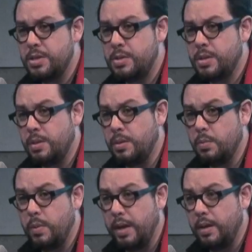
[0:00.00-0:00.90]
it's just another
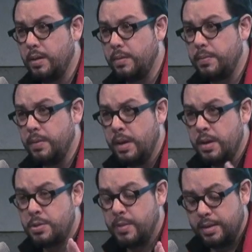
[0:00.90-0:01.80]
way of
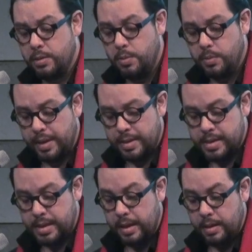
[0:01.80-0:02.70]
trying to look and
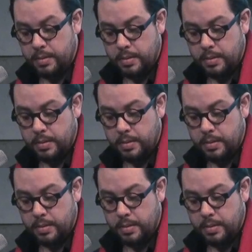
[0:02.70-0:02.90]
see